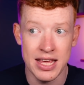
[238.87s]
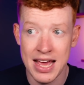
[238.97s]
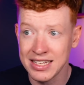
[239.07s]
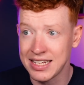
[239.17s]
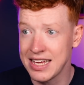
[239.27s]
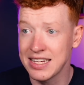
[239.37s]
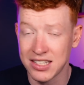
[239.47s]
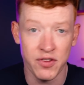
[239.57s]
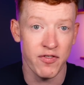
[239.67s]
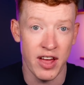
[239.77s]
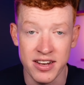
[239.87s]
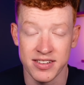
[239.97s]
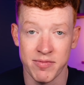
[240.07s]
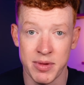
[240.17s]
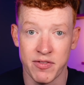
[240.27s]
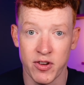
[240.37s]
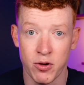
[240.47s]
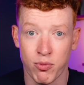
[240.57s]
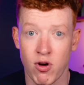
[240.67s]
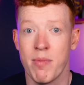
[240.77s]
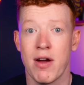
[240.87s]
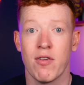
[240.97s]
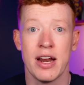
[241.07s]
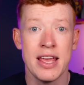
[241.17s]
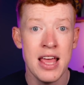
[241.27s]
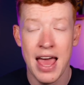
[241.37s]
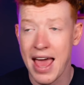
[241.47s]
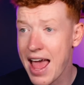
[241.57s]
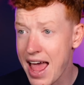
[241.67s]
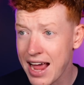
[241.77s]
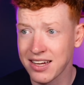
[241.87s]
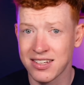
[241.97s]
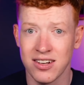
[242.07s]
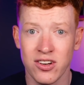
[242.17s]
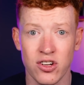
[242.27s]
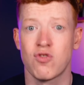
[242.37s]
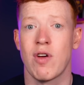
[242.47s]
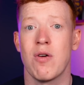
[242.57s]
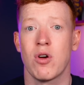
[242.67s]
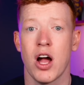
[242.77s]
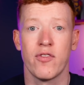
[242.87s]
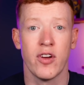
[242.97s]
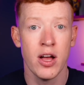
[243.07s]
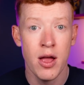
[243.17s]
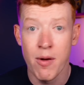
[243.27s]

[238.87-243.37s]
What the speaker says: Yes, he is a defensive midfielder primarily. Excellent ground cover.